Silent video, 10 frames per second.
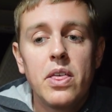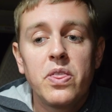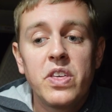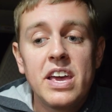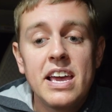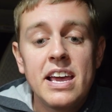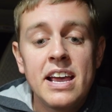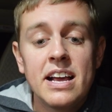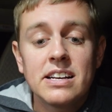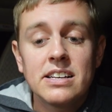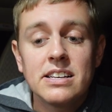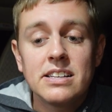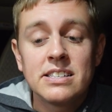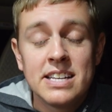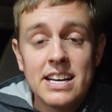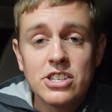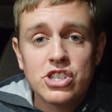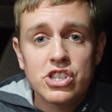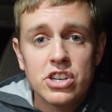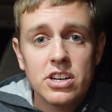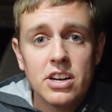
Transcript: The dish,